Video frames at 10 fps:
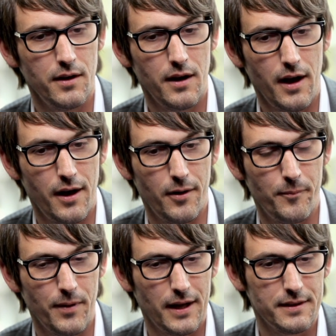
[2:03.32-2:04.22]

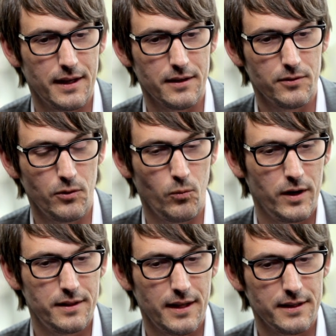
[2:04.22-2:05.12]
I think the
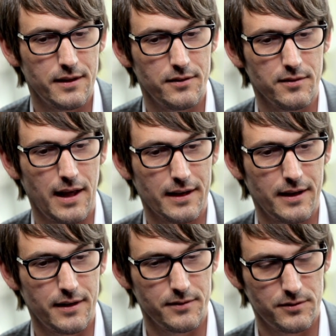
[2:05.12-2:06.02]
one thing that is
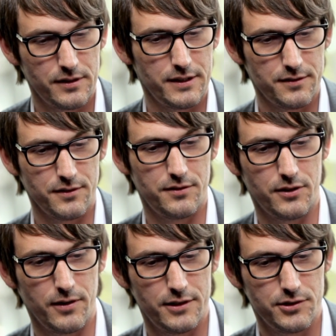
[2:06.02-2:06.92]
lacking serious
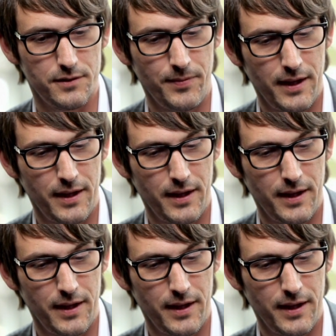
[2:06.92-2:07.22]
consideration